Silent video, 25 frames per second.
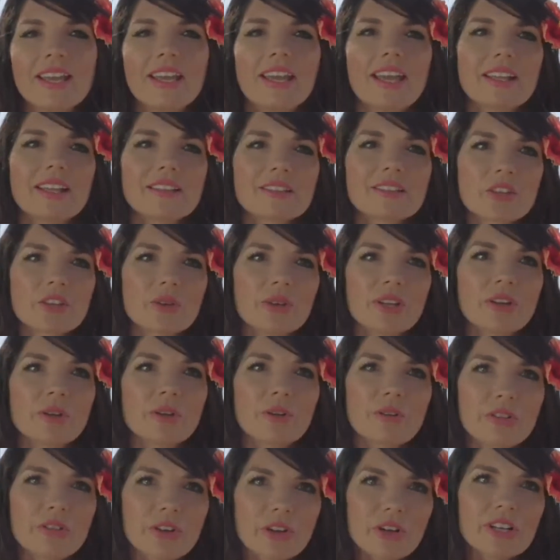And so in
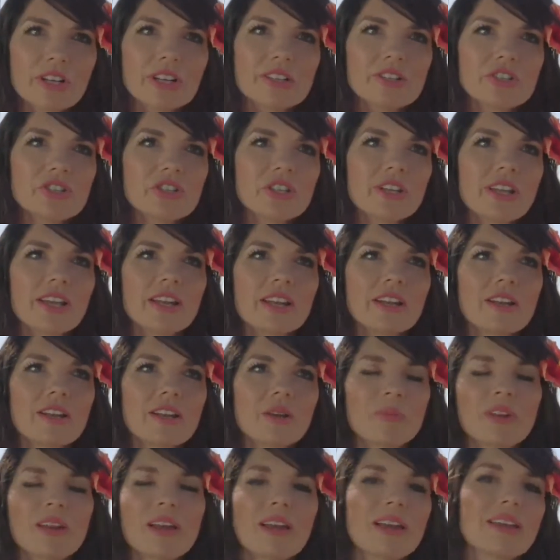her 30s, she ended
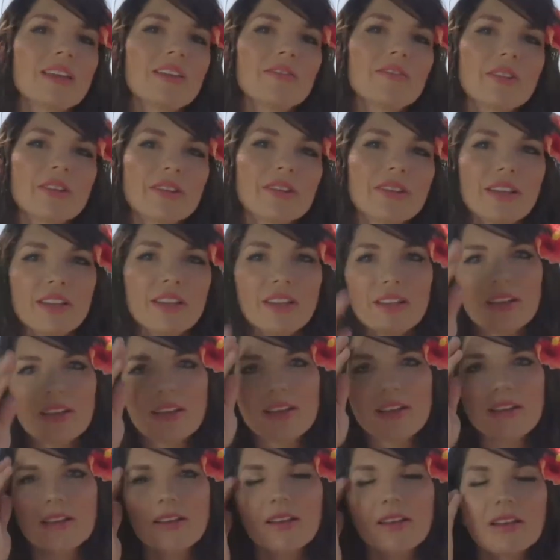up not even,
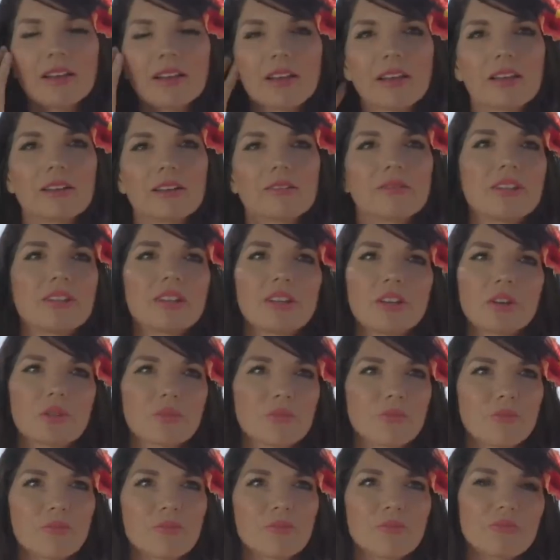uh, you
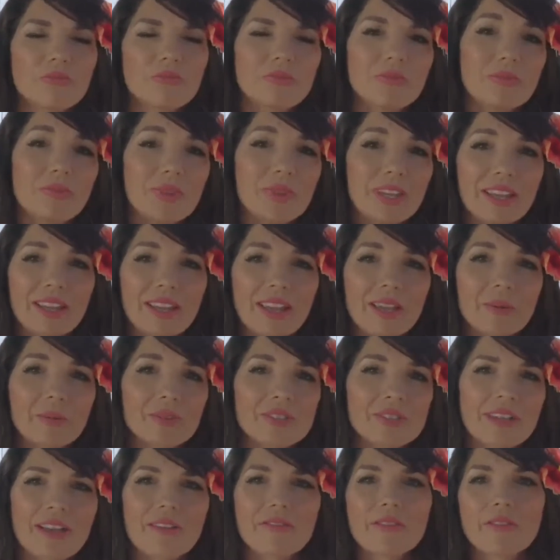know, being able
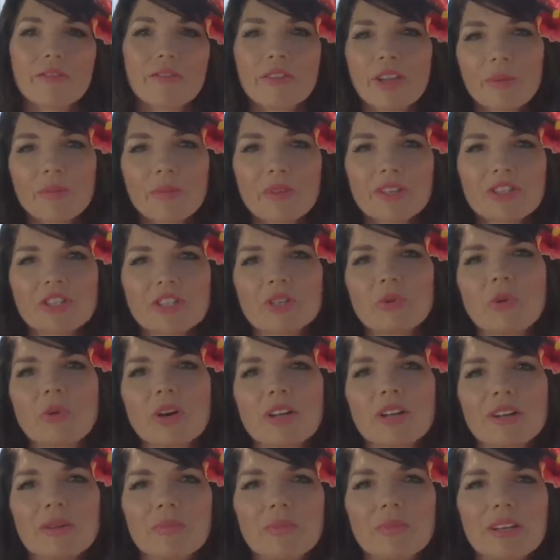to have the family she
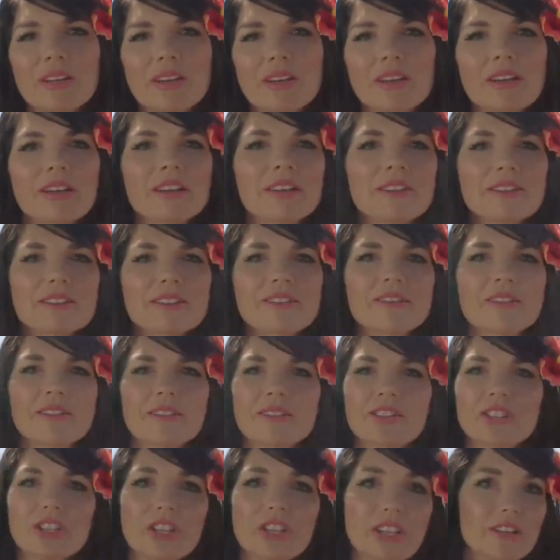wanted because
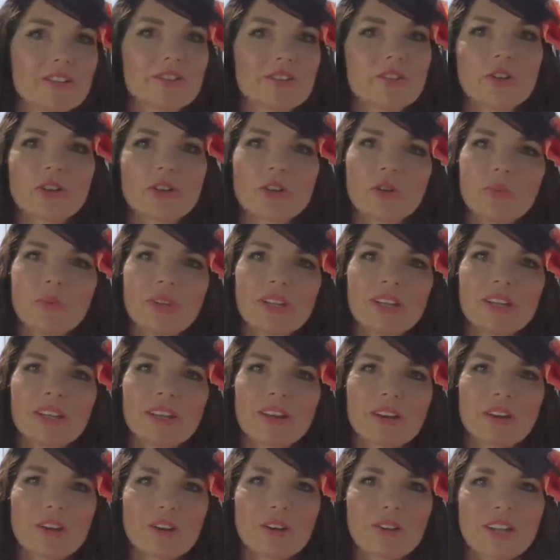she had
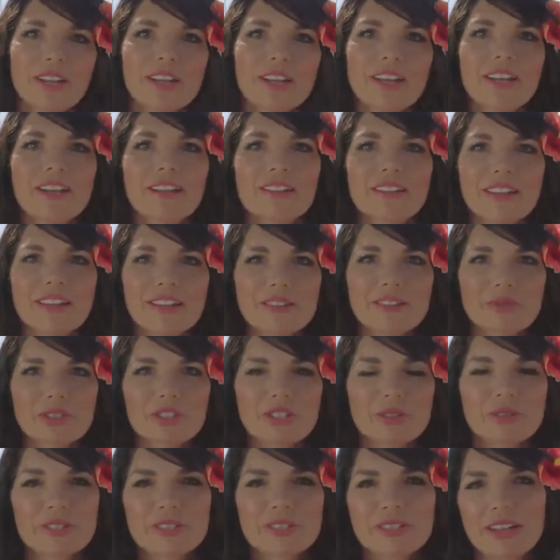sarcopenia already. That's what
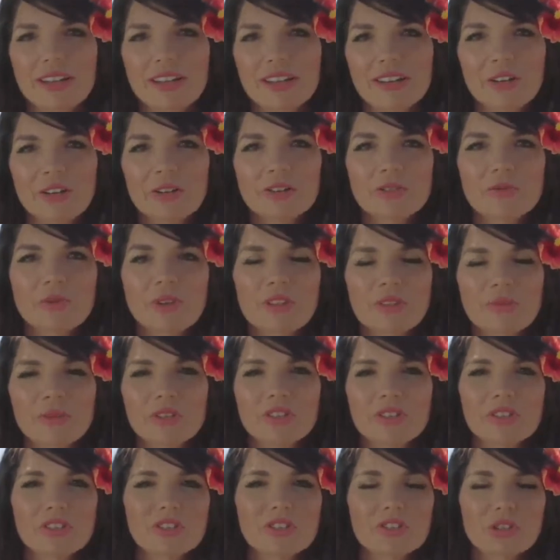she was diagnosed with,
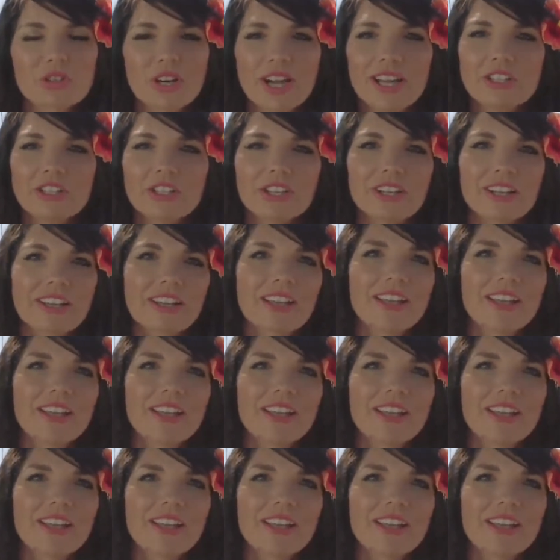which is tragic.